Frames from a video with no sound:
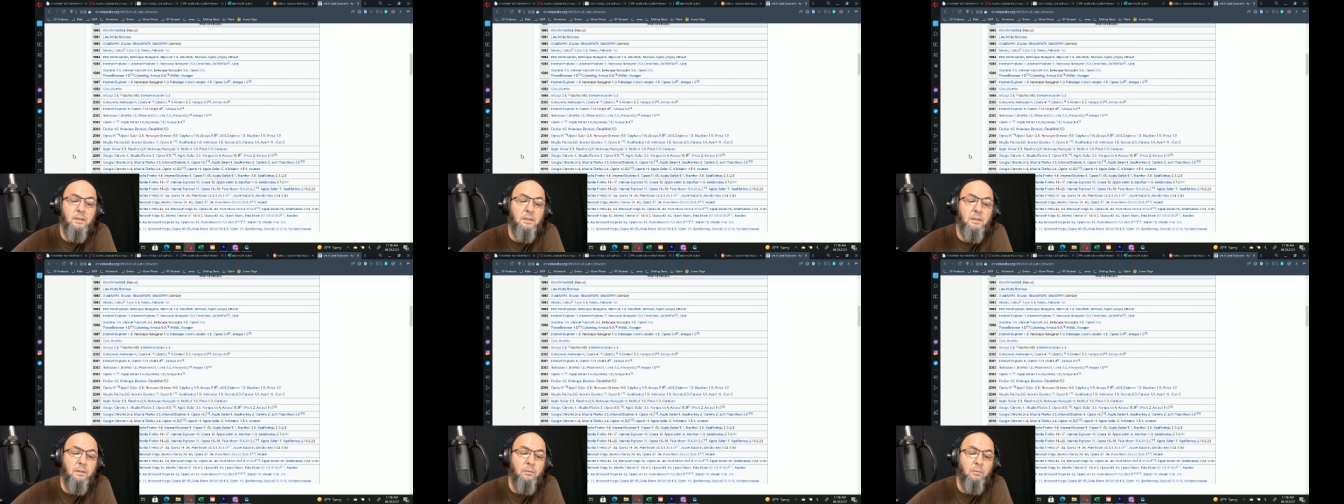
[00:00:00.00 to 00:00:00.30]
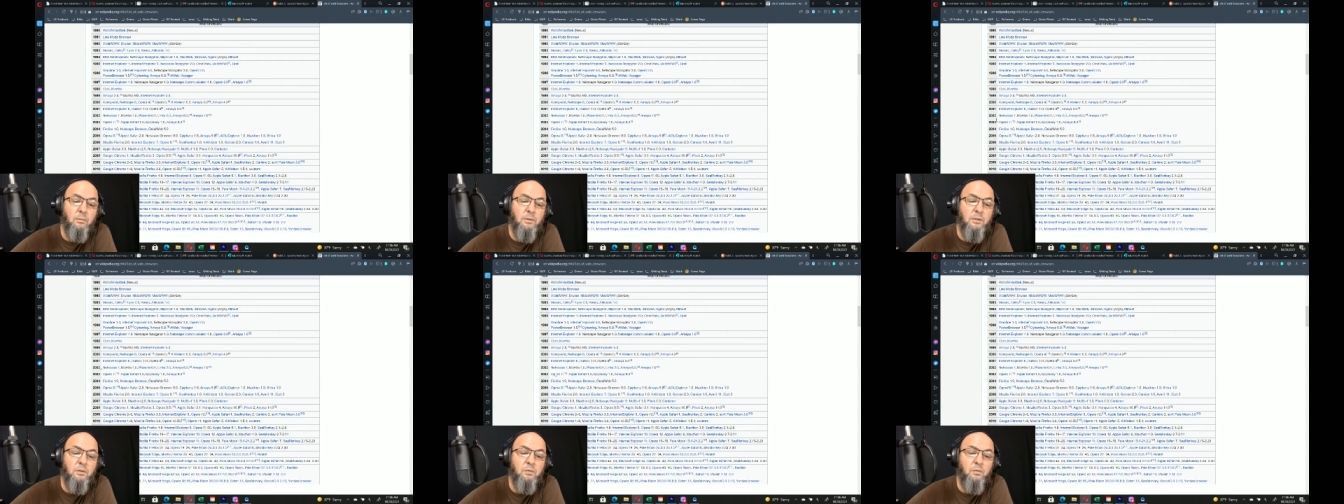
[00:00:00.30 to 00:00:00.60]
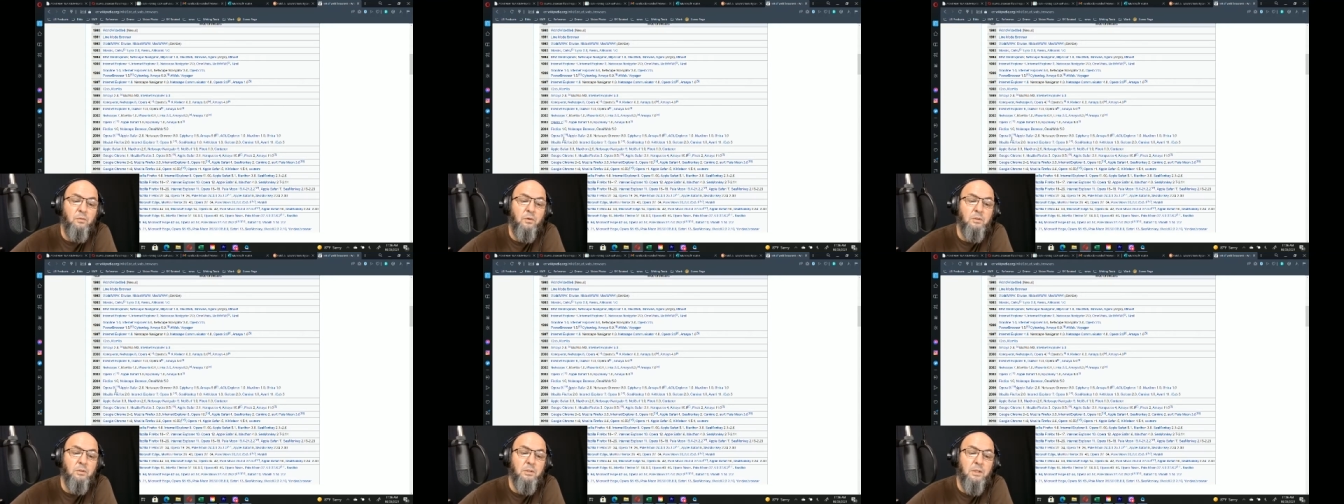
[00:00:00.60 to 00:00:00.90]
when this
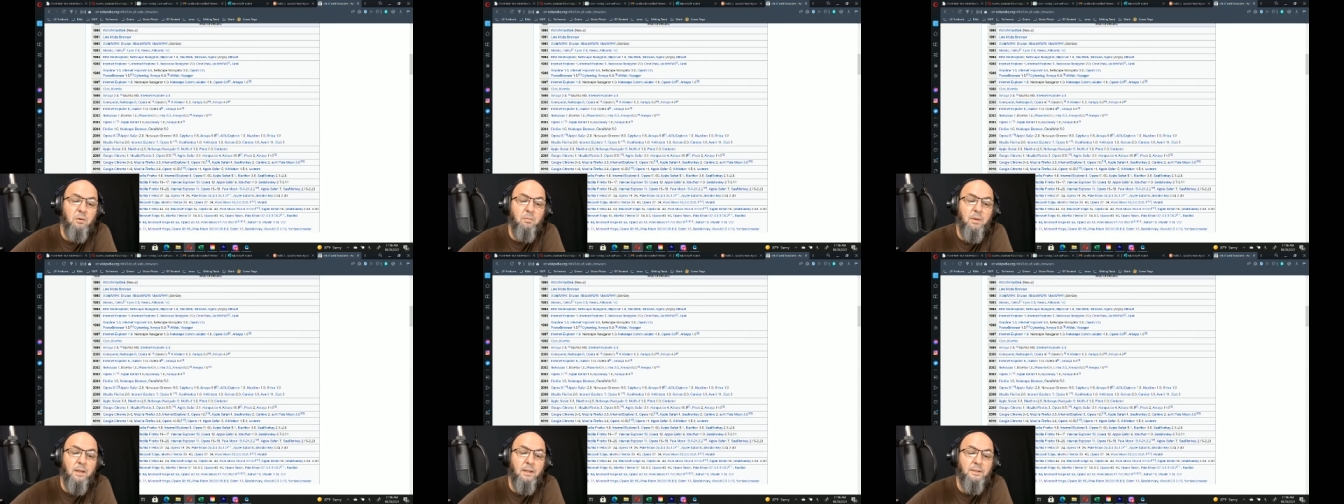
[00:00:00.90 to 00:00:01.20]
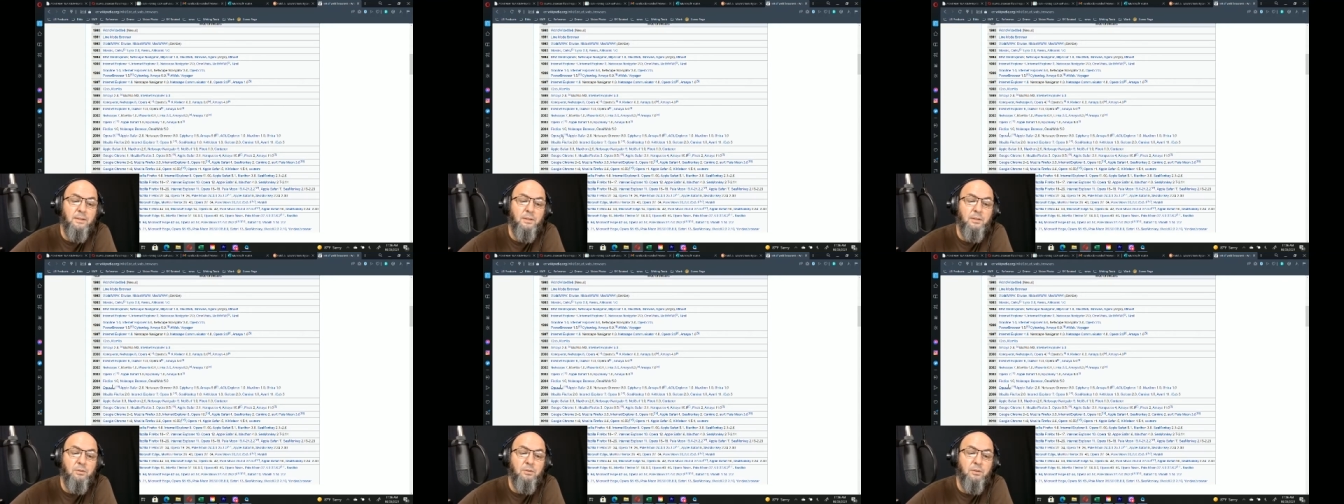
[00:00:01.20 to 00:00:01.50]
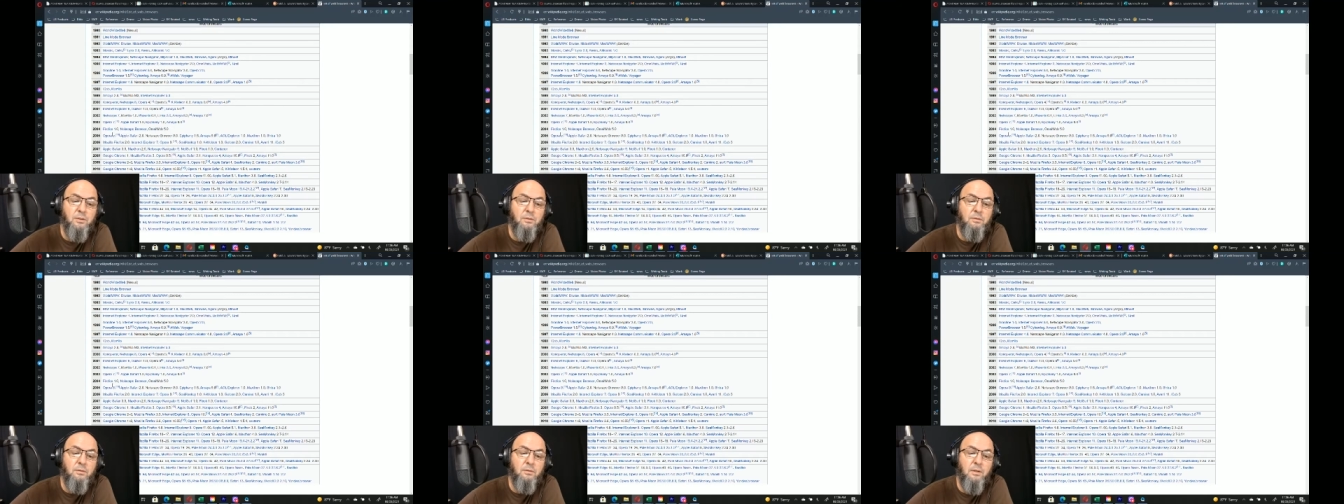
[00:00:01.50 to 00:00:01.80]
first came to my
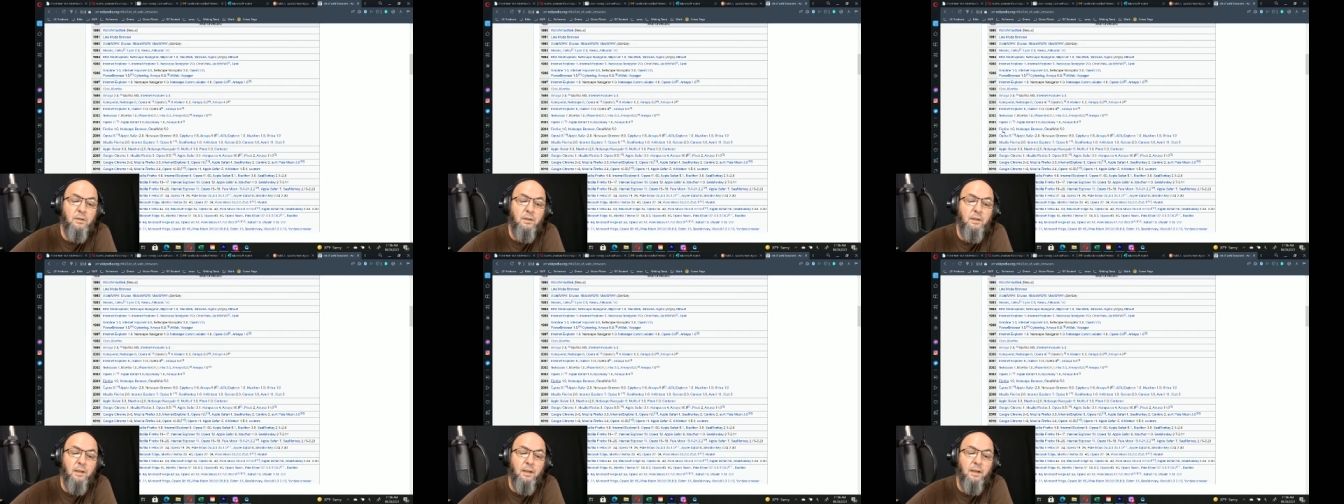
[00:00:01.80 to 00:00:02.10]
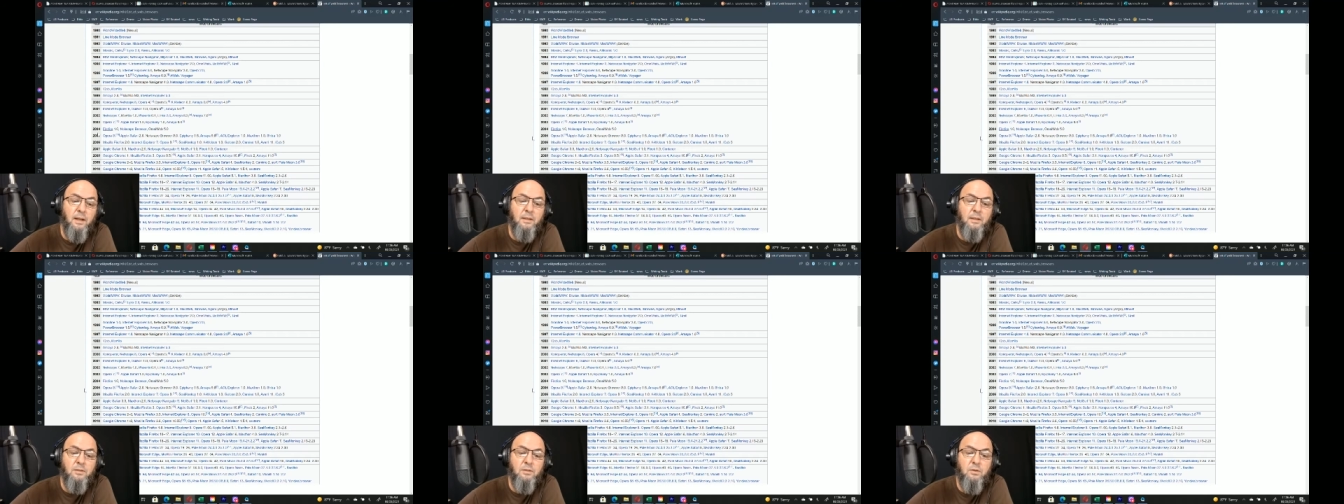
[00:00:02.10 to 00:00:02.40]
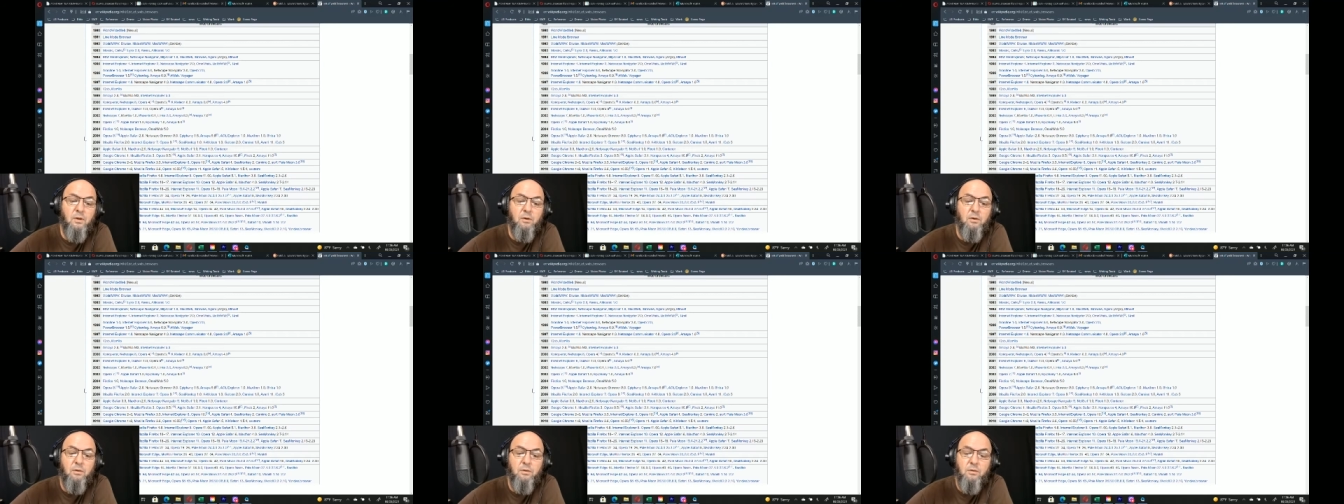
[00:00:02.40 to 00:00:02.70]
attention, and I
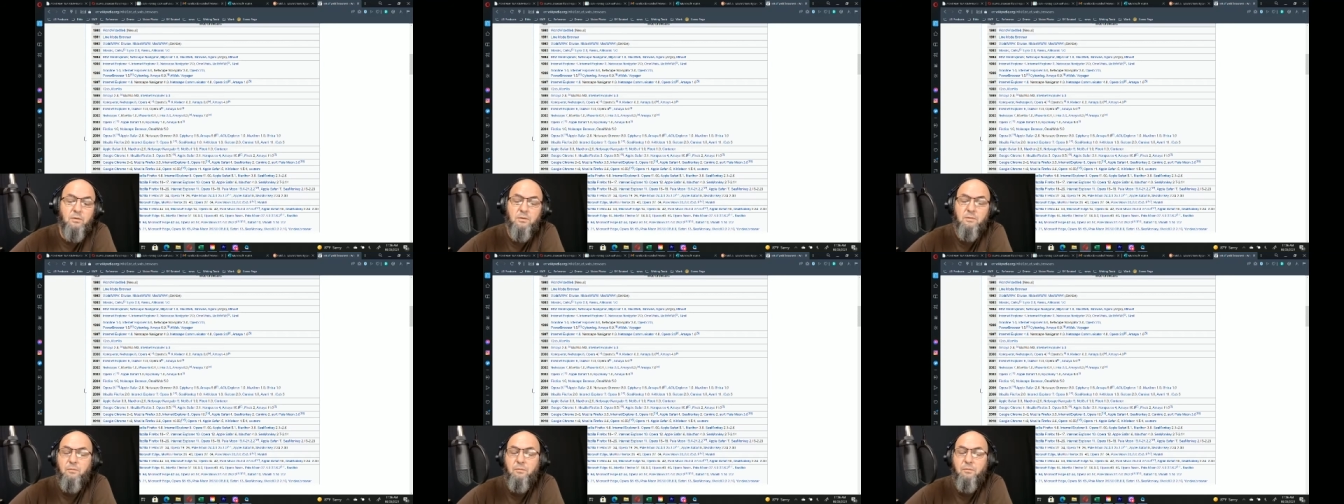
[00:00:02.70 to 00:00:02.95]
started using